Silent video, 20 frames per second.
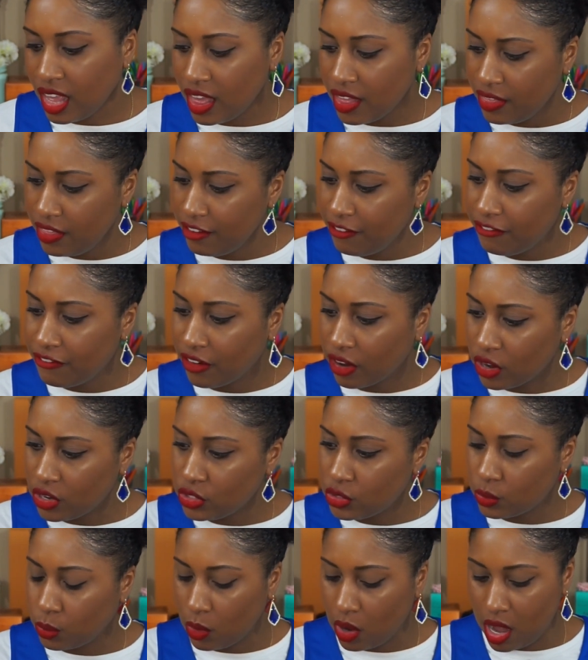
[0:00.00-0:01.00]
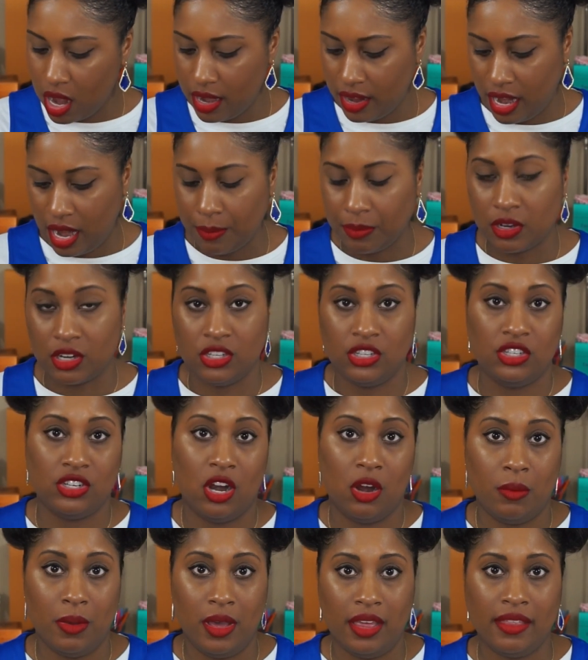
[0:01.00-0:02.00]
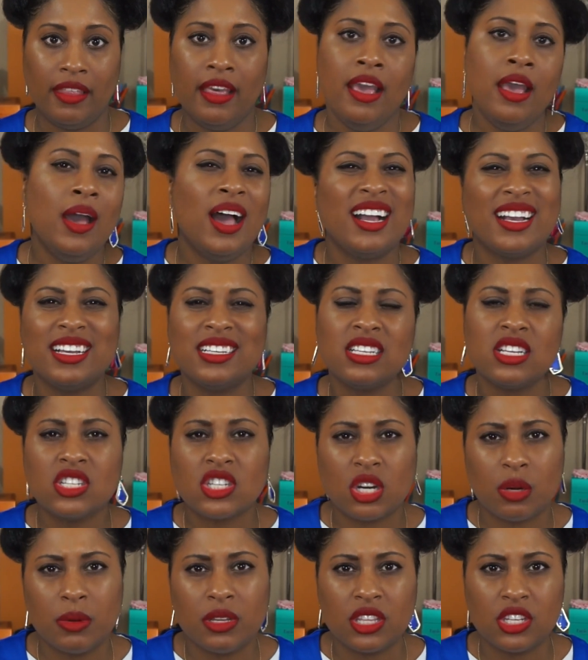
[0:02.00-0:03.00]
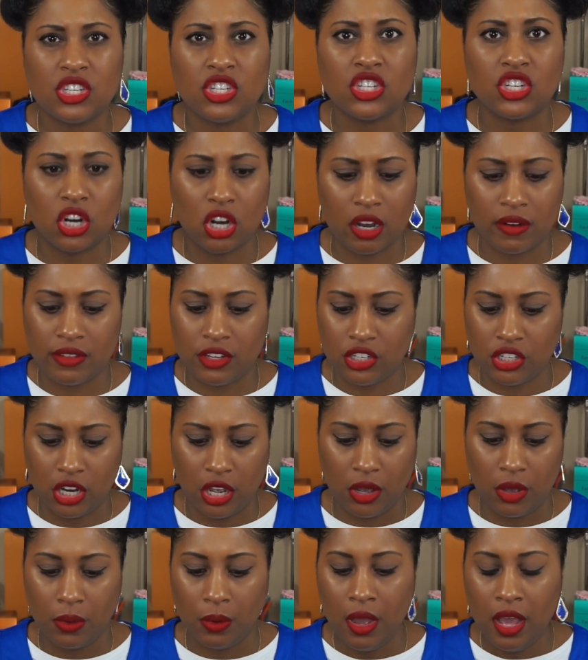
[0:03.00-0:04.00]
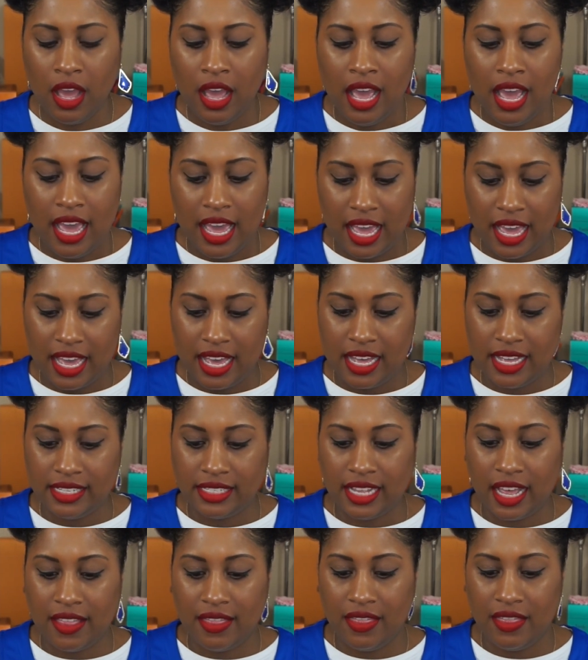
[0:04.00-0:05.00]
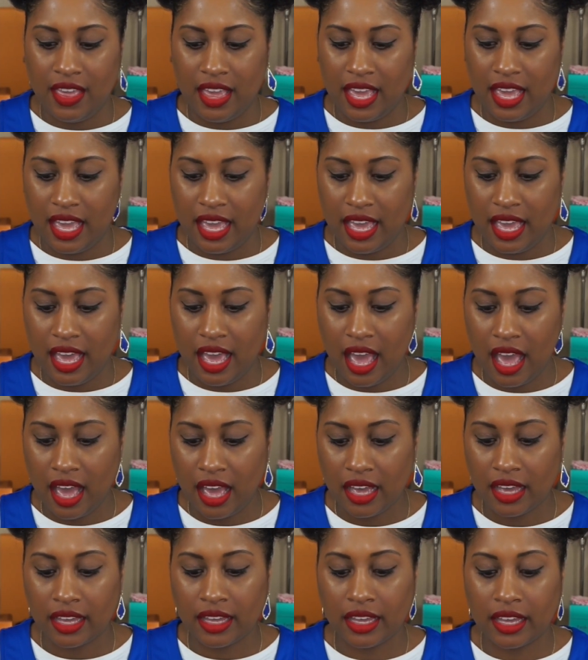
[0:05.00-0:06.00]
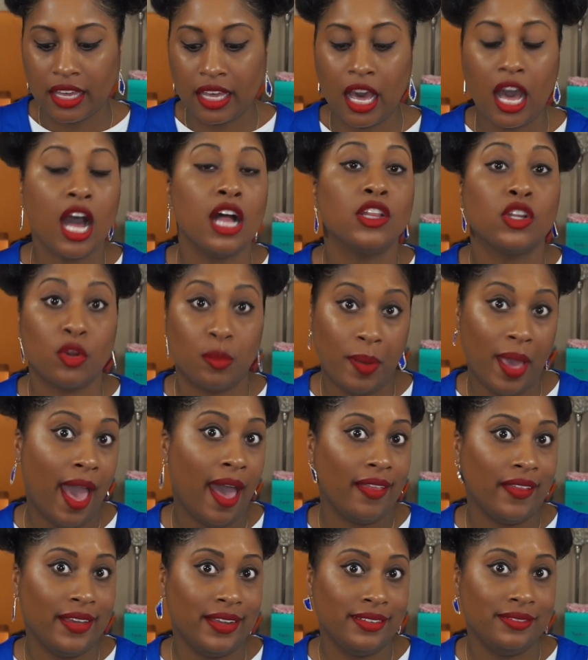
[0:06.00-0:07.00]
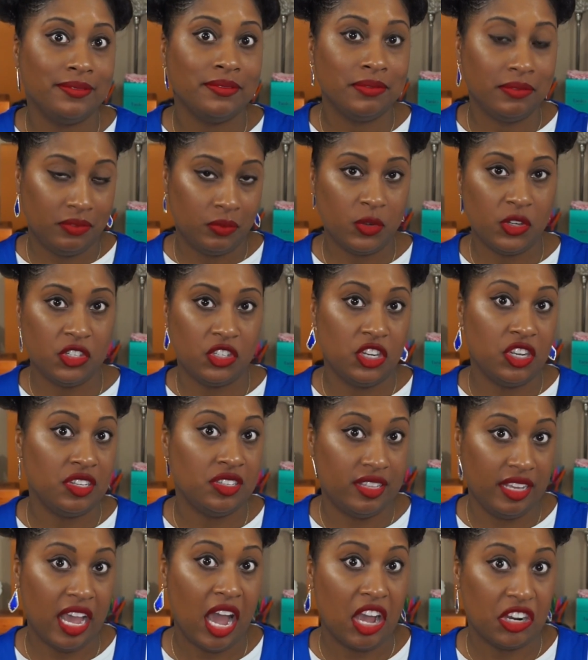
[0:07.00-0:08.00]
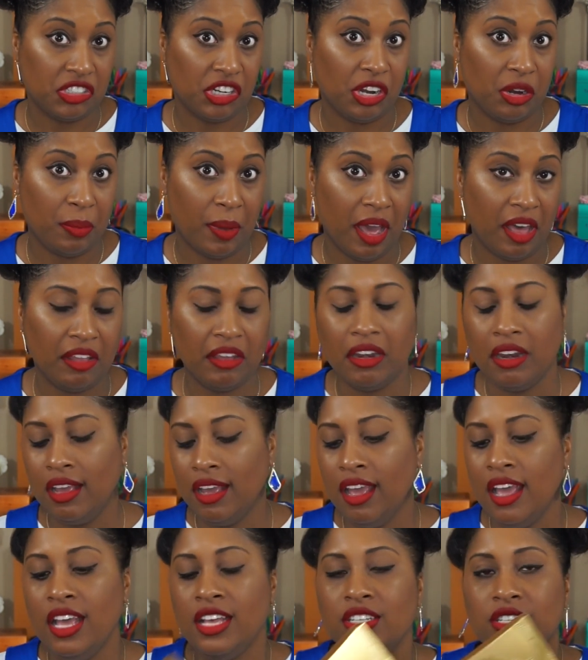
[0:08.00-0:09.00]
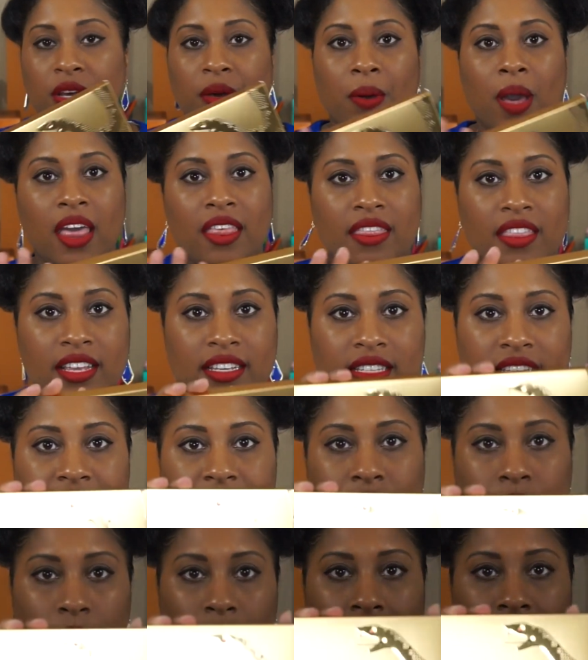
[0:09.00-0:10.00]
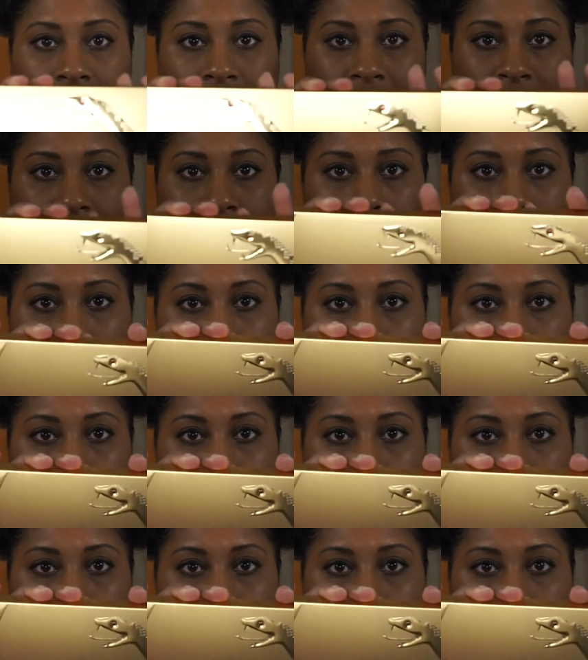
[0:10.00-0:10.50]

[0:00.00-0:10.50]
the first one that I'm gonna start with, I guess I'll start with the star of the show, is the color palette, which is the eyeshadow palette. So this is what the